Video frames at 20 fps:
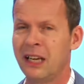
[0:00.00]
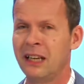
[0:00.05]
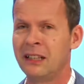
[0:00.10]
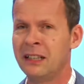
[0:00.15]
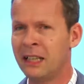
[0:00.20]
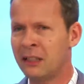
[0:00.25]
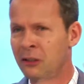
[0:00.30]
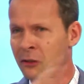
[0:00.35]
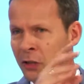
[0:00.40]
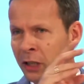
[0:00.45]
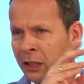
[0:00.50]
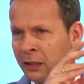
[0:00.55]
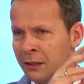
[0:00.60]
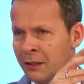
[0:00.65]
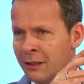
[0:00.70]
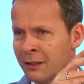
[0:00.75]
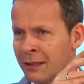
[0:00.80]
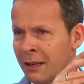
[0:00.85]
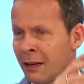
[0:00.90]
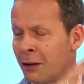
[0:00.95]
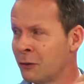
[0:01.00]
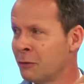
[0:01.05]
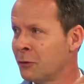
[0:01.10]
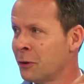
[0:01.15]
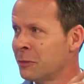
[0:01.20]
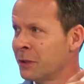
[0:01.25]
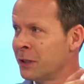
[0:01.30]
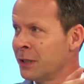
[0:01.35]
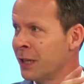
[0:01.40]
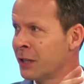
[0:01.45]
And that trickles down
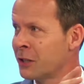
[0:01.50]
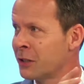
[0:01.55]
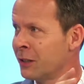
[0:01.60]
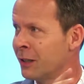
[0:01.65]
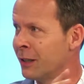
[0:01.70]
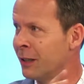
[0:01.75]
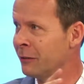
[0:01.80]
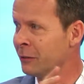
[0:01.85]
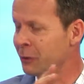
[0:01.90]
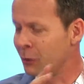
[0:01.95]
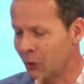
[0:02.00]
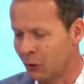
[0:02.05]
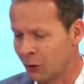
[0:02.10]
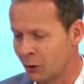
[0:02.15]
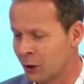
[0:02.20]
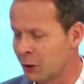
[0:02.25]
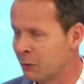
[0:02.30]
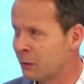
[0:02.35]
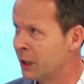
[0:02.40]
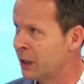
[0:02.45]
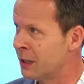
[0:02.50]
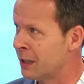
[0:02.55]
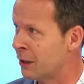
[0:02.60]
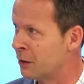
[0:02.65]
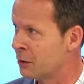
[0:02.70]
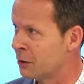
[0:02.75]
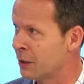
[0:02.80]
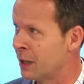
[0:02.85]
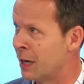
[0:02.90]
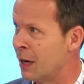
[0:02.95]
from the national level all the way
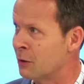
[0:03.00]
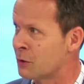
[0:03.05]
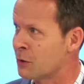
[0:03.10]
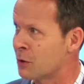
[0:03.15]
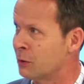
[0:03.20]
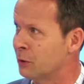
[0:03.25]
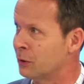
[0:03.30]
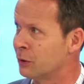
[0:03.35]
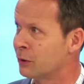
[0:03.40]
down to the households.